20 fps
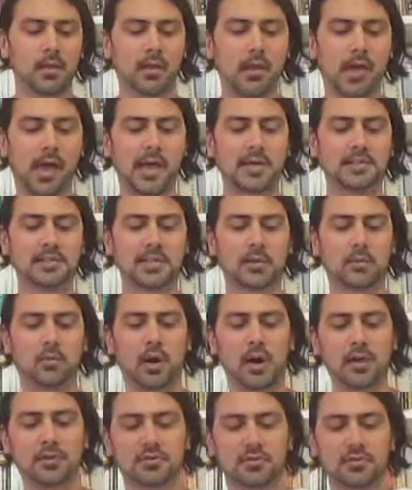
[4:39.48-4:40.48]
As he
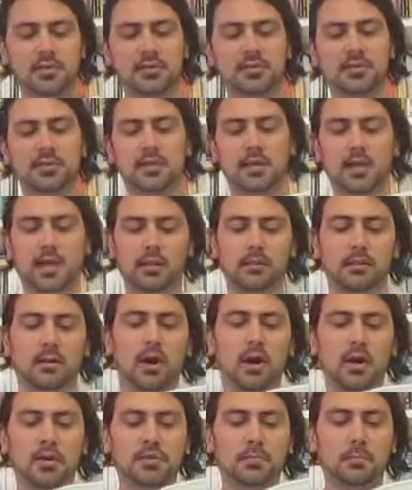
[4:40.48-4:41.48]
watches, a
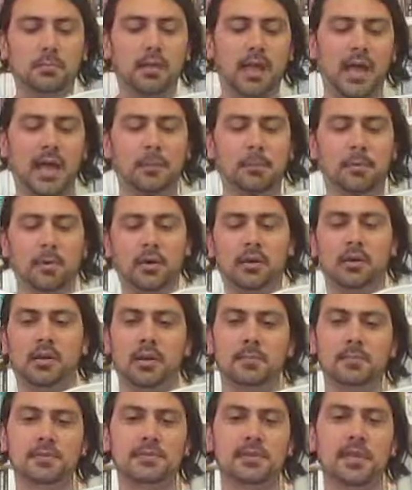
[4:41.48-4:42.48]
large blackbird
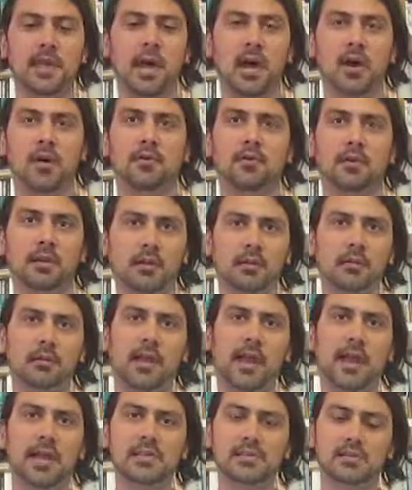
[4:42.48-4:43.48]
comes down and
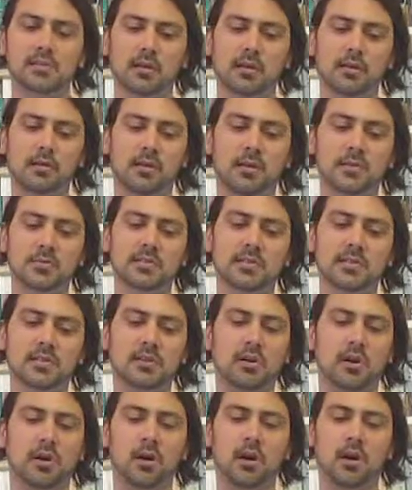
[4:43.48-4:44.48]
lands on the closest
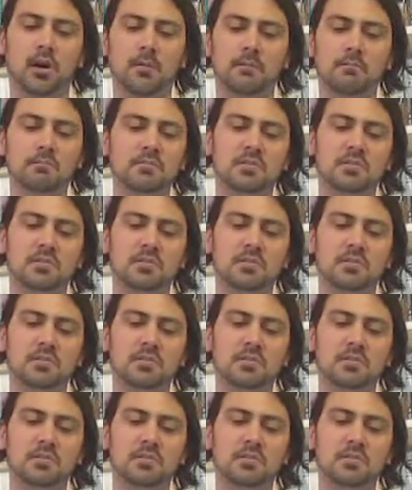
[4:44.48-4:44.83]
car,